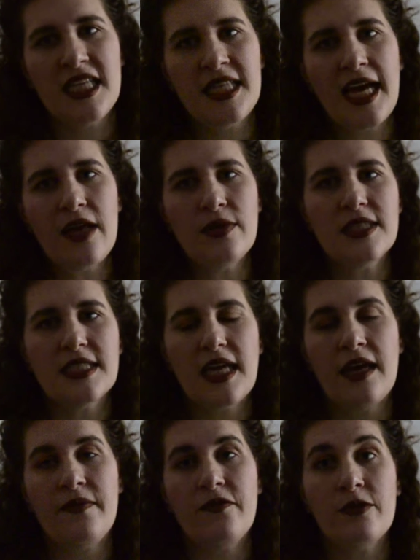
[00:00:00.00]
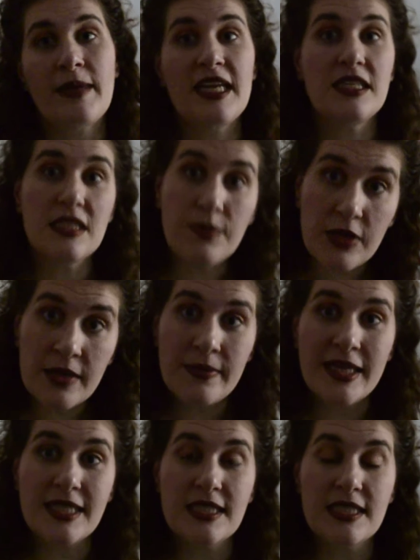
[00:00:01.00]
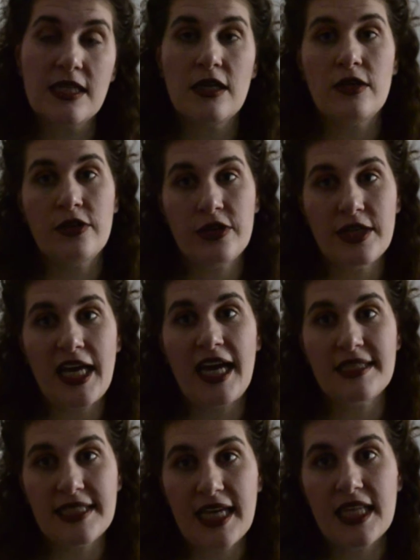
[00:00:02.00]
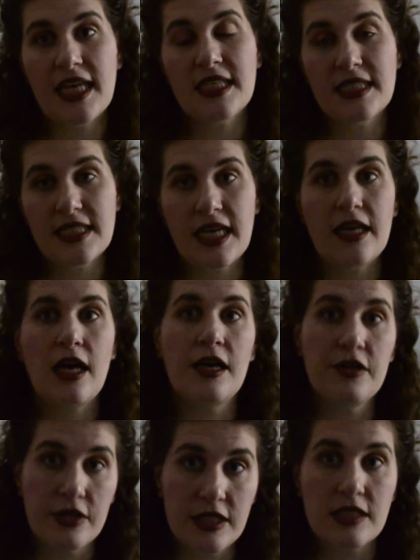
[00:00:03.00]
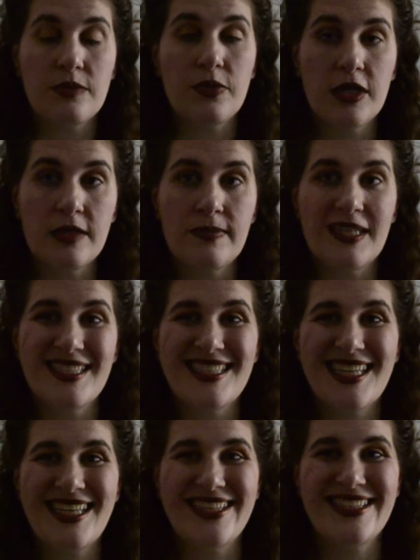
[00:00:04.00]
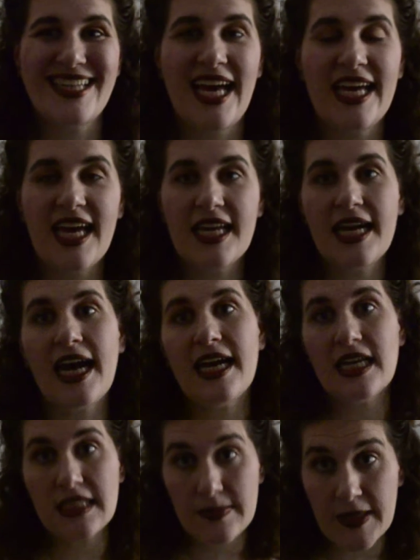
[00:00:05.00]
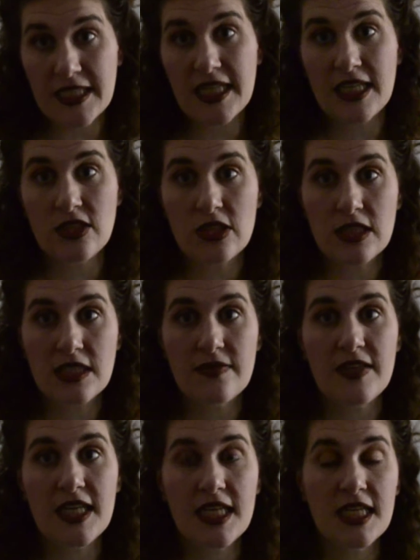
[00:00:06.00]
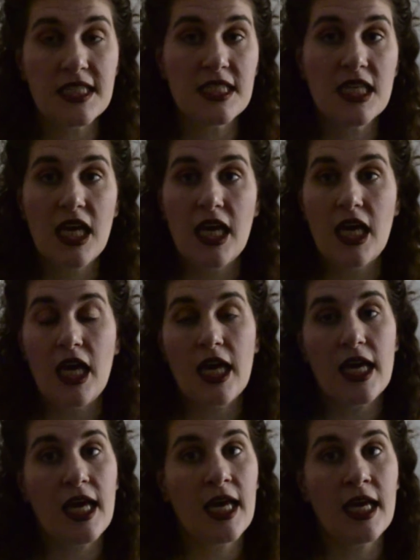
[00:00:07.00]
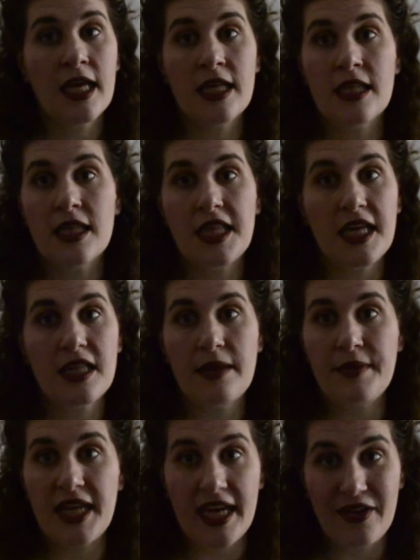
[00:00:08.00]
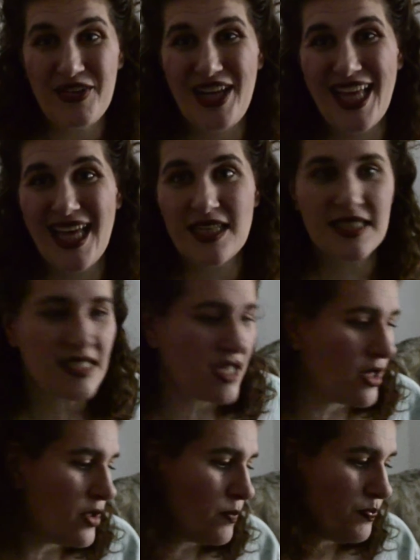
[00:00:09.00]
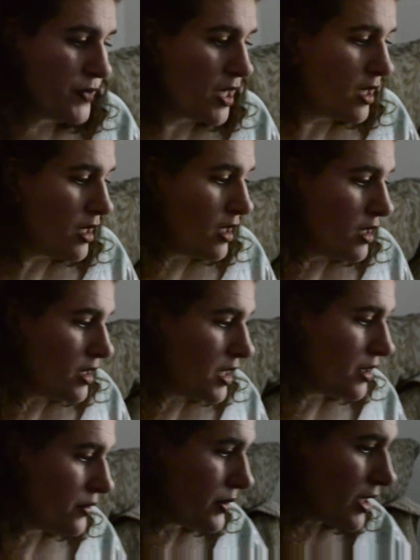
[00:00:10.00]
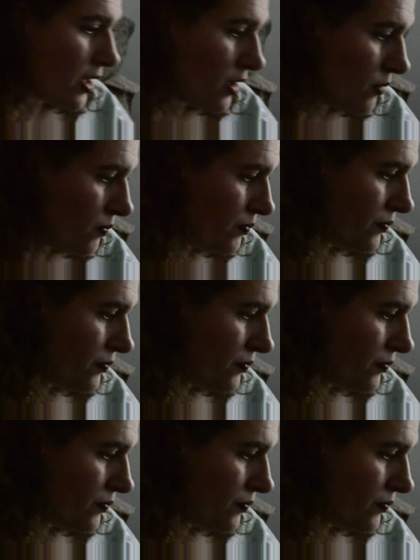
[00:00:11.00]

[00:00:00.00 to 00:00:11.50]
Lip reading: Now it's time for my disappointments, or as I like to say, utter disappointments, because I had high expectations of these, and they let me down. So here we go.